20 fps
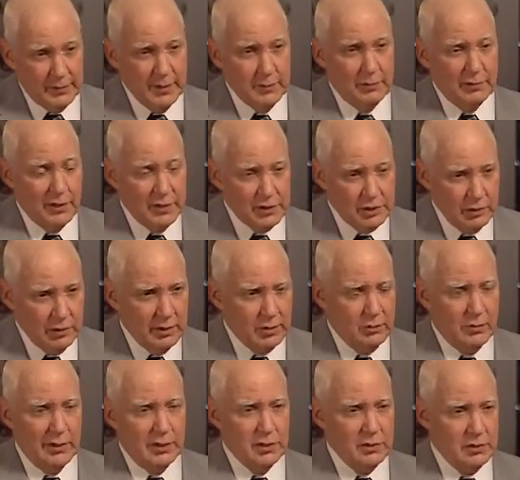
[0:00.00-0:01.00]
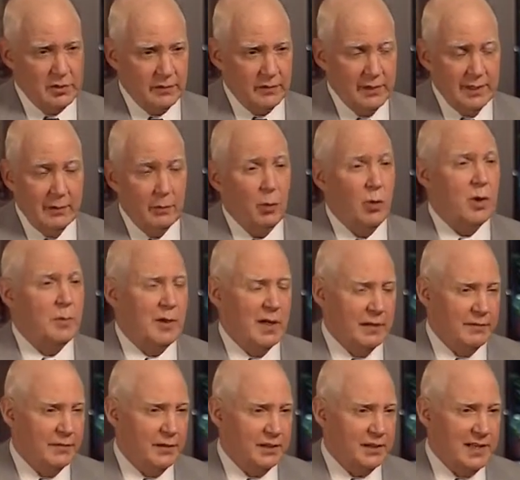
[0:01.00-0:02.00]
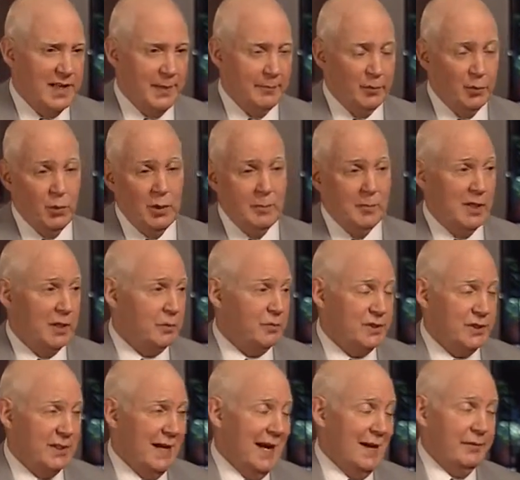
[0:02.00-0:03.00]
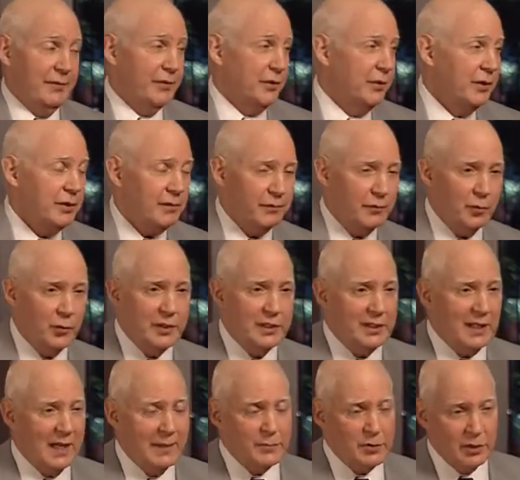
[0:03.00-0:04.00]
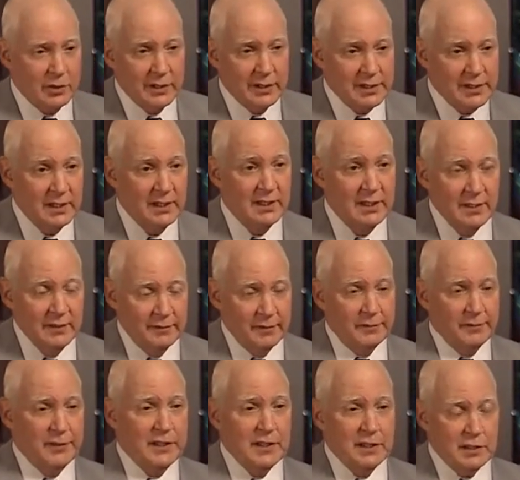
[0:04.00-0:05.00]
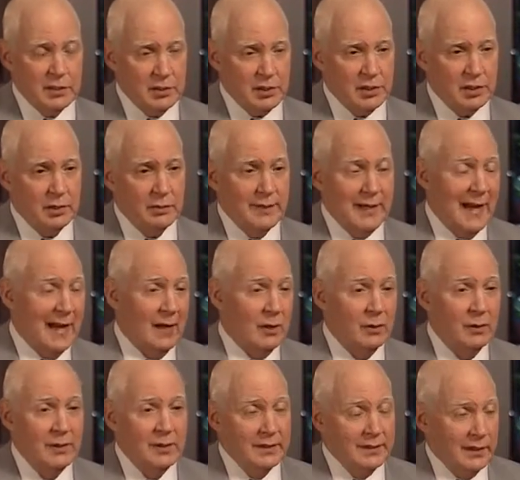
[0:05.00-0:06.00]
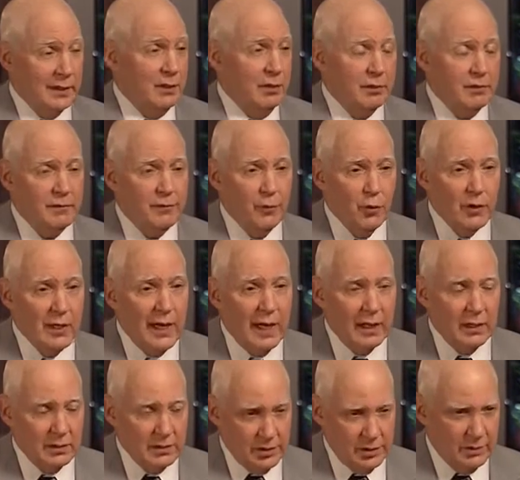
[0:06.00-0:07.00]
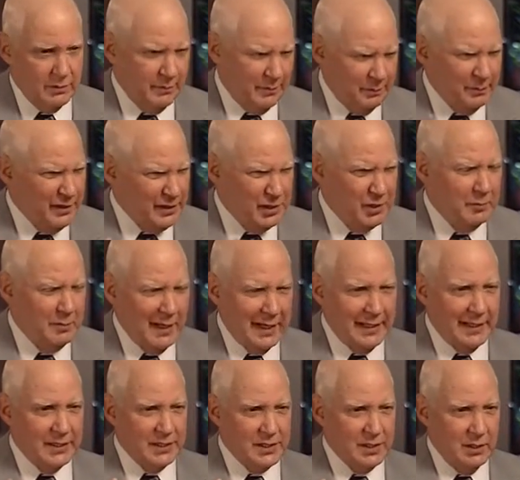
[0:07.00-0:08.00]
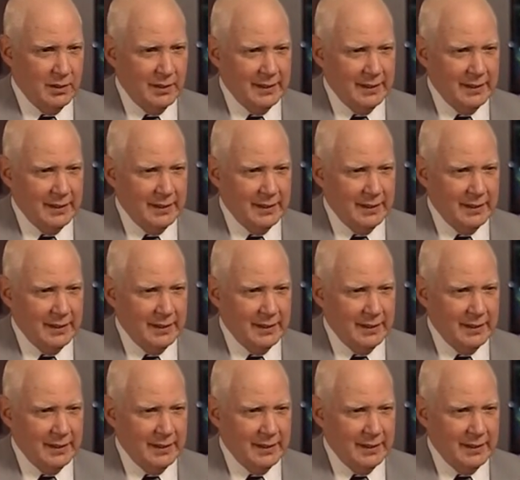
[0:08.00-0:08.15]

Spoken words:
the price earnings ratios have come down. Walmart, for example. Walmart was 30 or 40 times earnings 15 years ago. Now they're going to earn $4 or plus or minus,